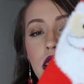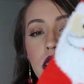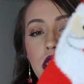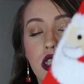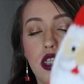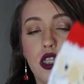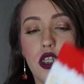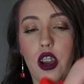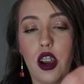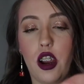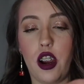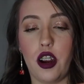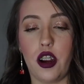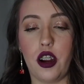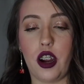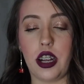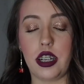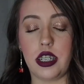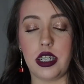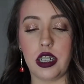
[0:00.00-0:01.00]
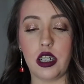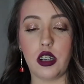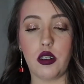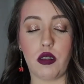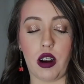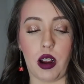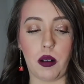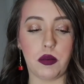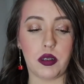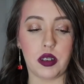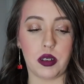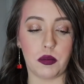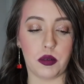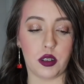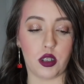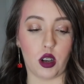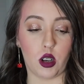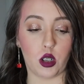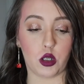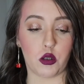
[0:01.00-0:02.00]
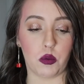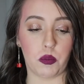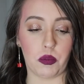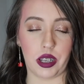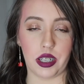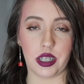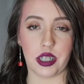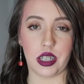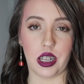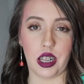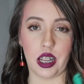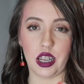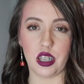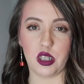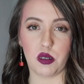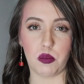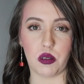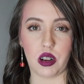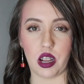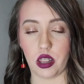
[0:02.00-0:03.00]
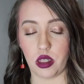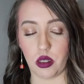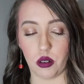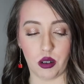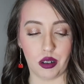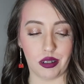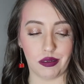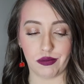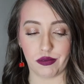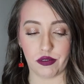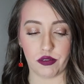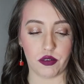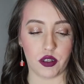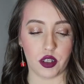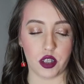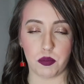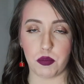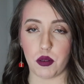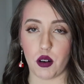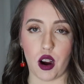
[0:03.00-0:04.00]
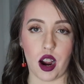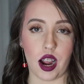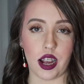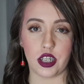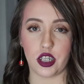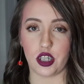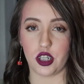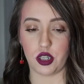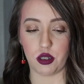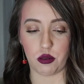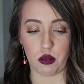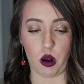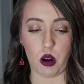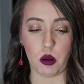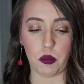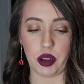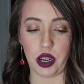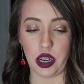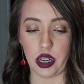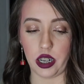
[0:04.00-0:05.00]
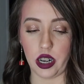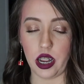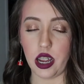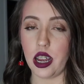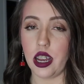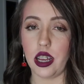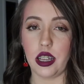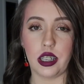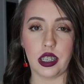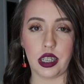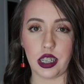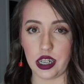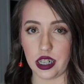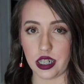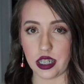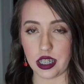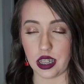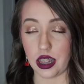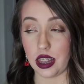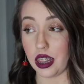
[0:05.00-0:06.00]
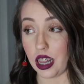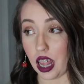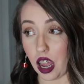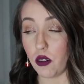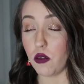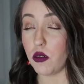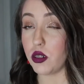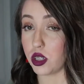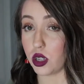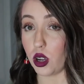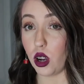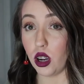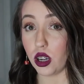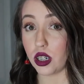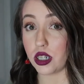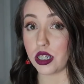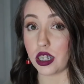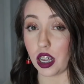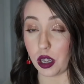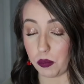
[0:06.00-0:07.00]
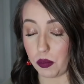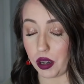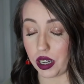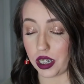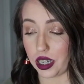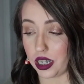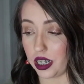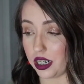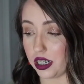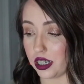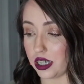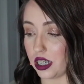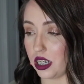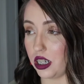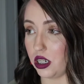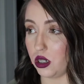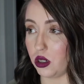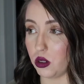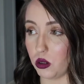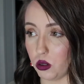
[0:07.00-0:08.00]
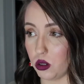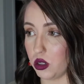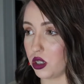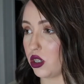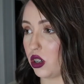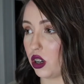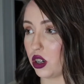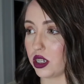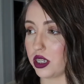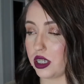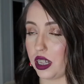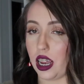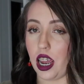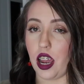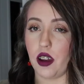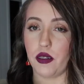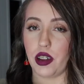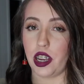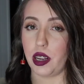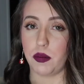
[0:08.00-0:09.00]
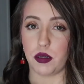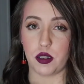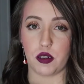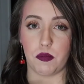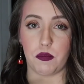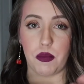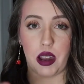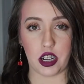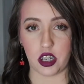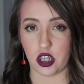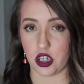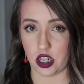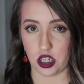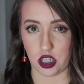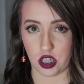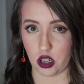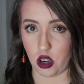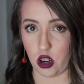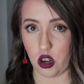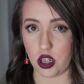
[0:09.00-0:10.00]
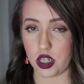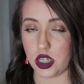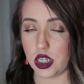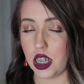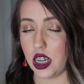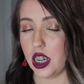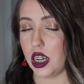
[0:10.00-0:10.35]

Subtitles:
So I did grab some socks from Best & Less, but I thought for the price, just throw them in. The kids love socks. Like my kids adore socks. They have heaps of matching socks,